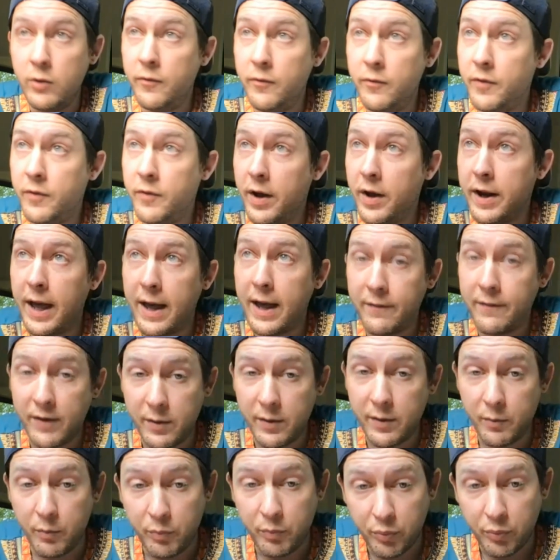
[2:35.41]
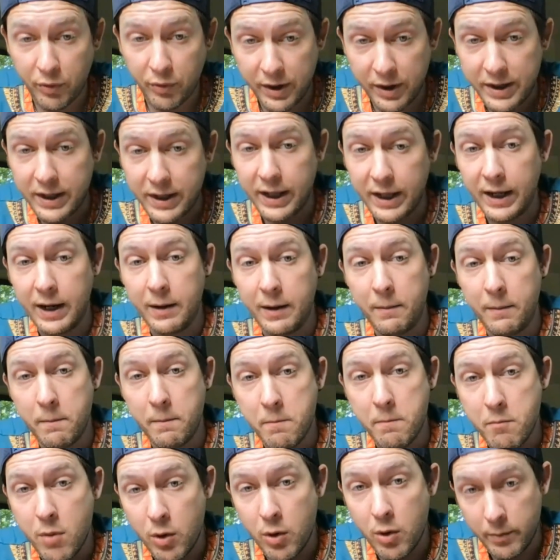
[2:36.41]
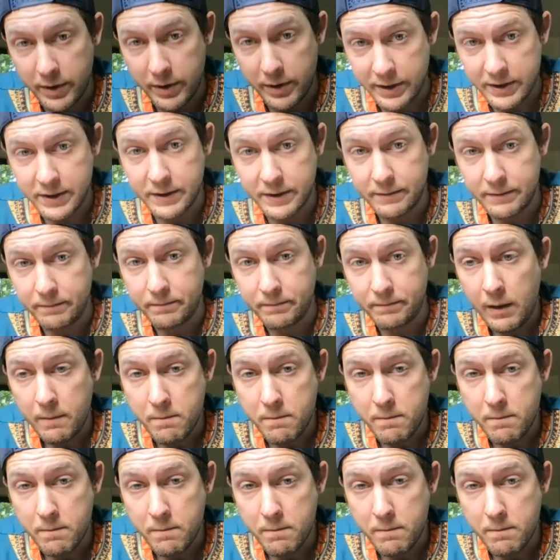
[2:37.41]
You've got to have a breaking moment.